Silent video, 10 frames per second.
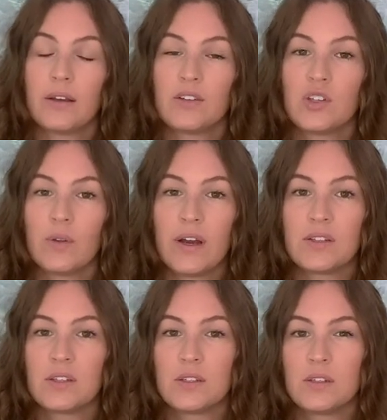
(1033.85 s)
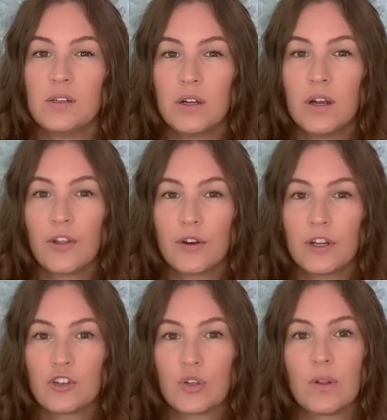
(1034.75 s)
So that's another
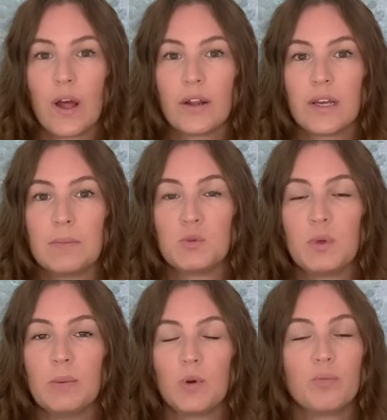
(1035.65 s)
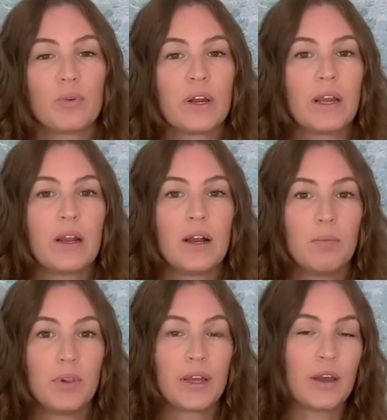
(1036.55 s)
issue. A lot of times people bring a
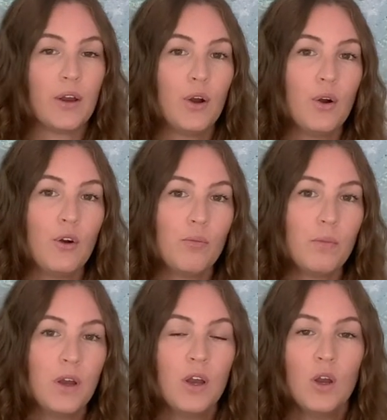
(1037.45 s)
plant home,